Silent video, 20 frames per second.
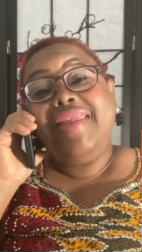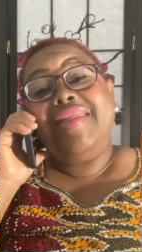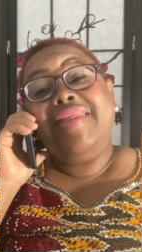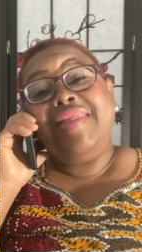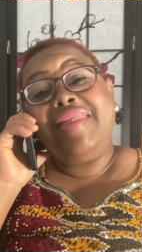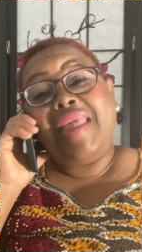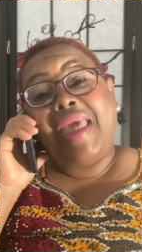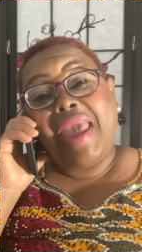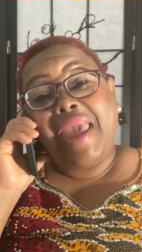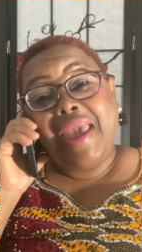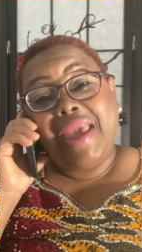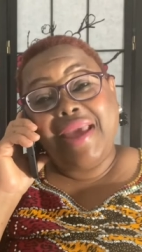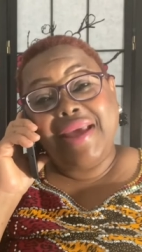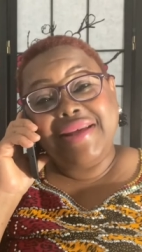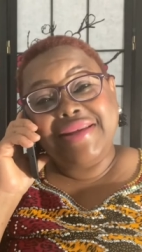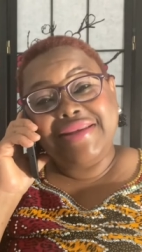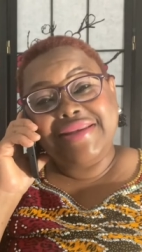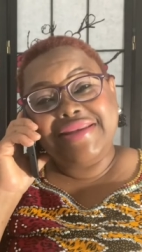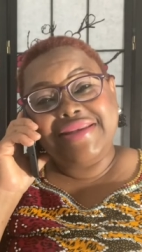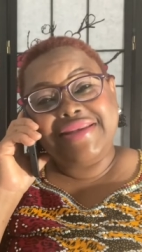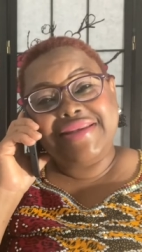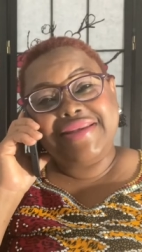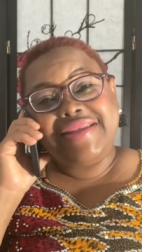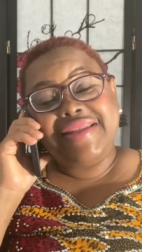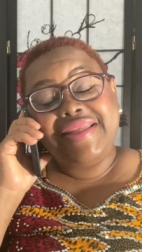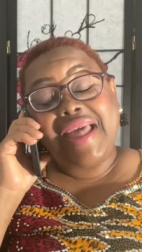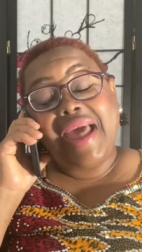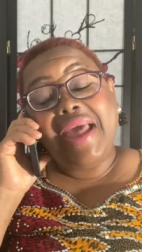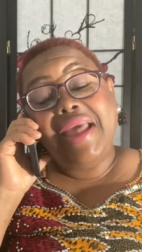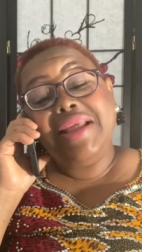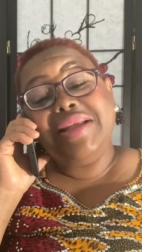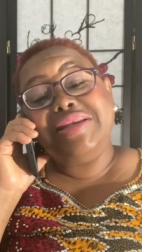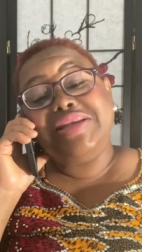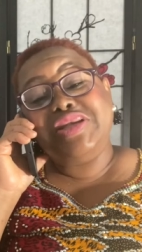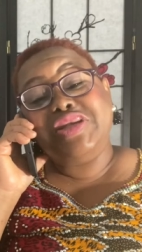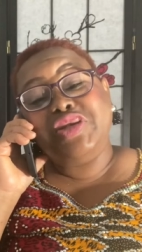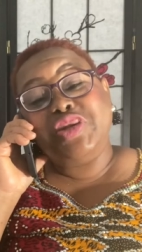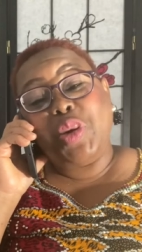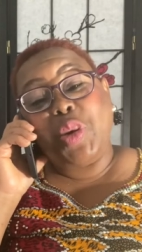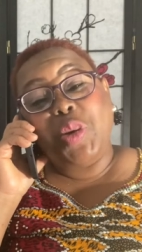Thanks. That is
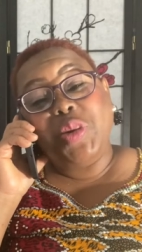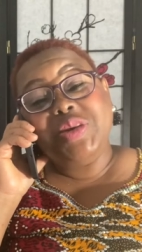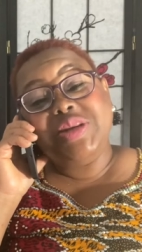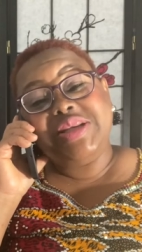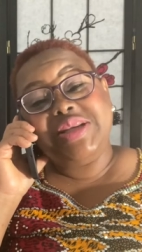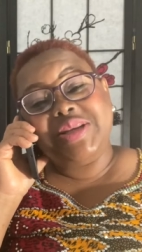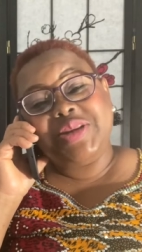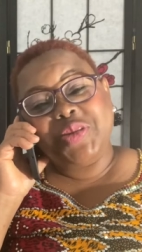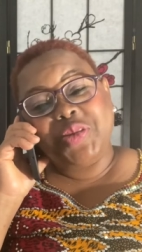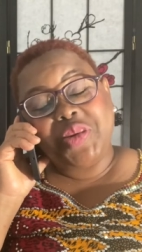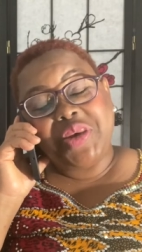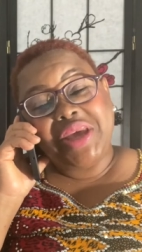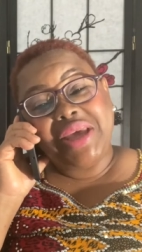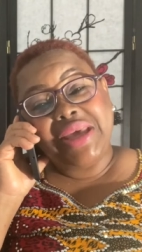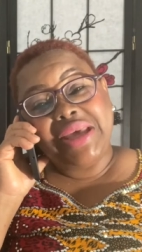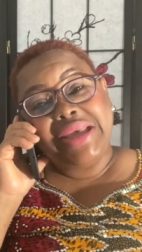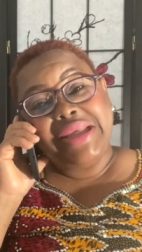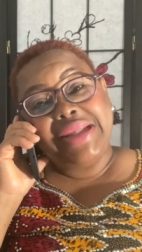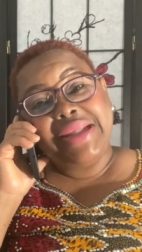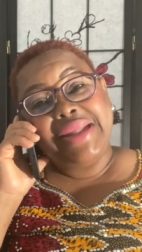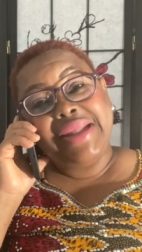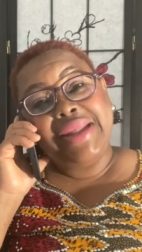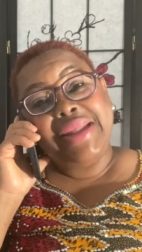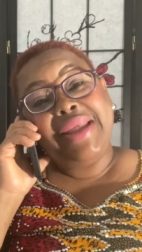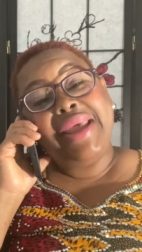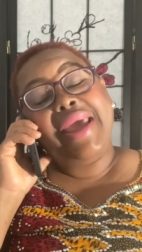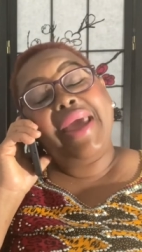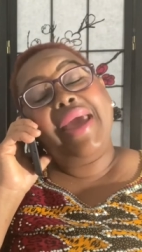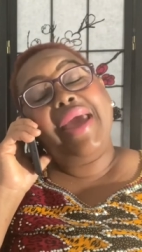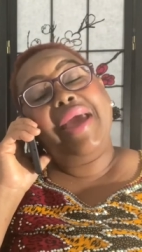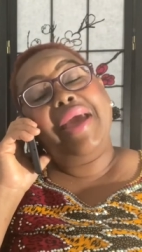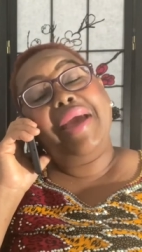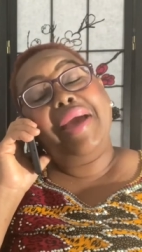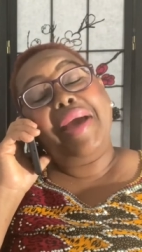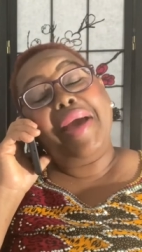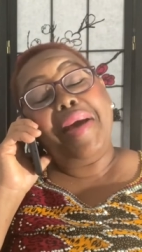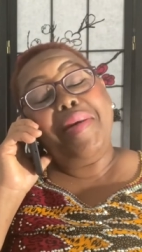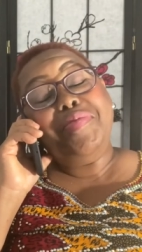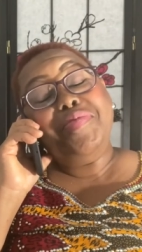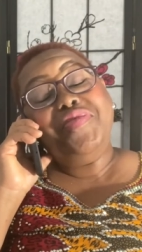so sweet.
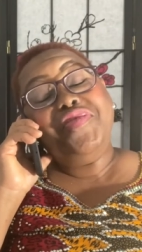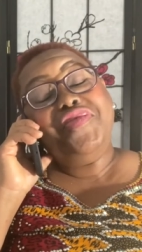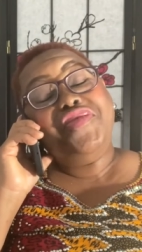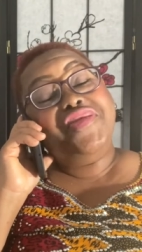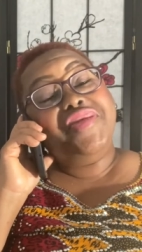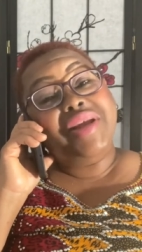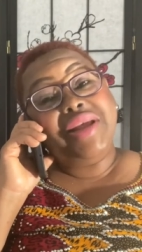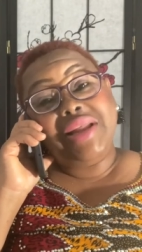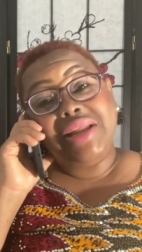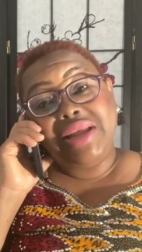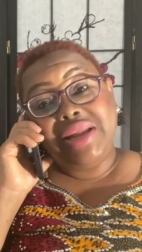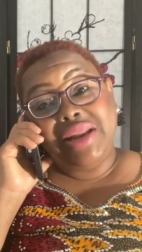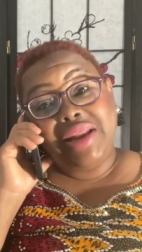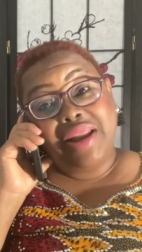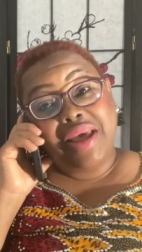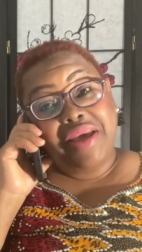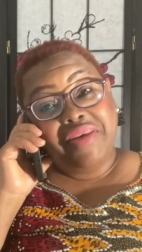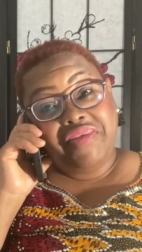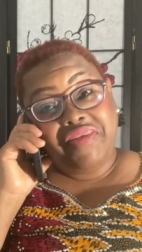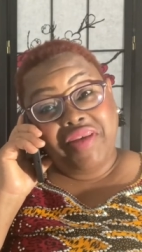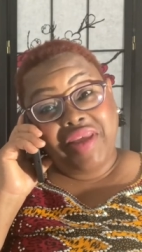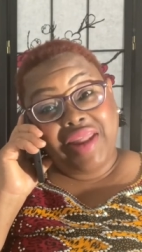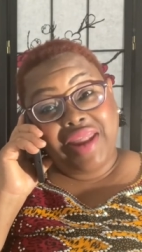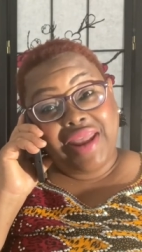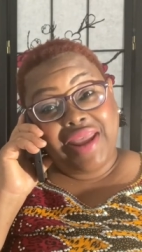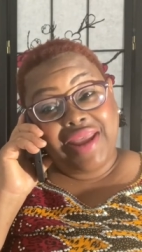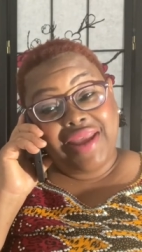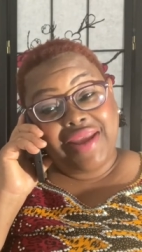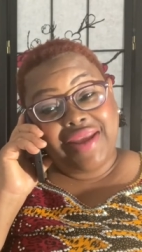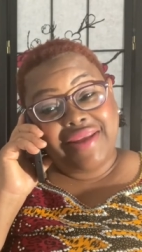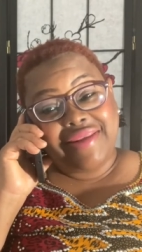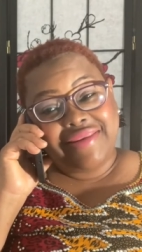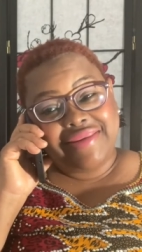Yeah, I'm really loving it.